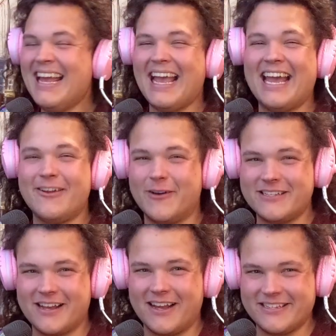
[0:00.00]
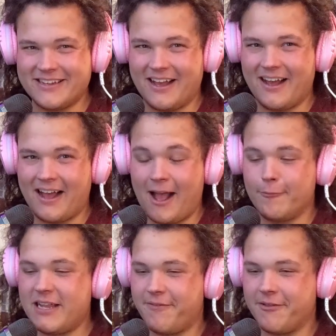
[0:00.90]
Anyways, guys,
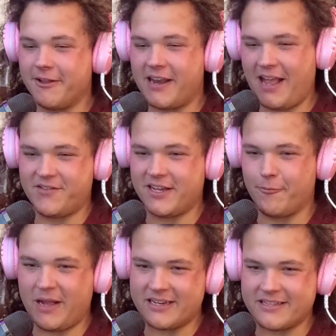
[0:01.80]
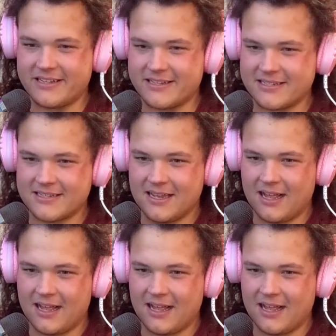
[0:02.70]
I'm definitely gonna have to come back to this.